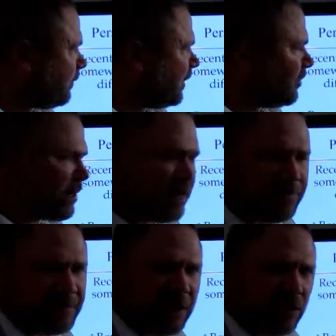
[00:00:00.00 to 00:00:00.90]
And try to
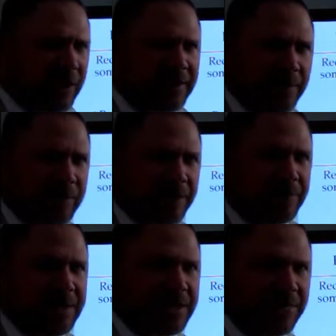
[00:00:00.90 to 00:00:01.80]
figure out why that might
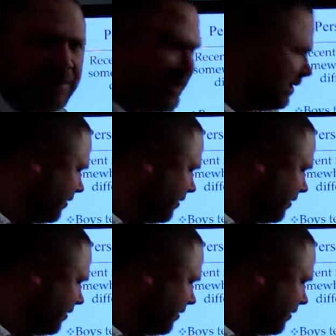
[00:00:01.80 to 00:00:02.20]
be, if it is